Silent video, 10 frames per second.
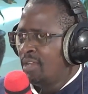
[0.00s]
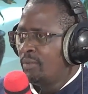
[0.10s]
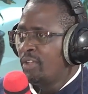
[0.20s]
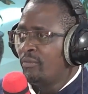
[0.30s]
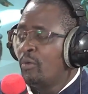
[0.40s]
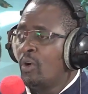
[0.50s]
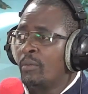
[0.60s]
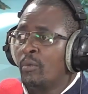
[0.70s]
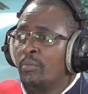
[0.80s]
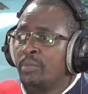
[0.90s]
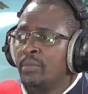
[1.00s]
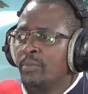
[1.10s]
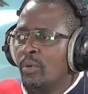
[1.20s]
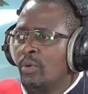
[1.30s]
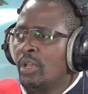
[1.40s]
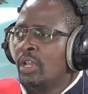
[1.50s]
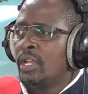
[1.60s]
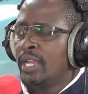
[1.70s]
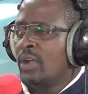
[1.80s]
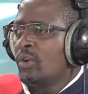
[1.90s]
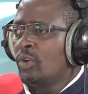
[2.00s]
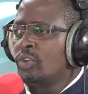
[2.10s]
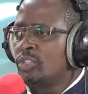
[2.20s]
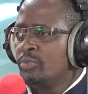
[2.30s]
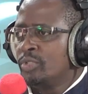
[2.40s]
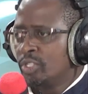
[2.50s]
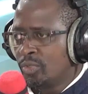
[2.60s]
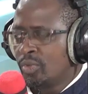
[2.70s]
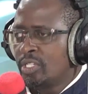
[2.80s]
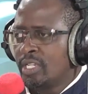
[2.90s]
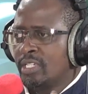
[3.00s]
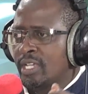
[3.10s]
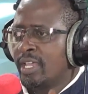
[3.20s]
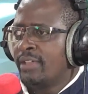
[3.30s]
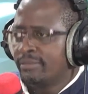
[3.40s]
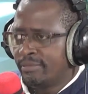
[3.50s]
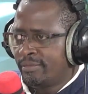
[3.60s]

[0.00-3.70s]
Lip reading: And we have more and more people now contributing towards NHIF.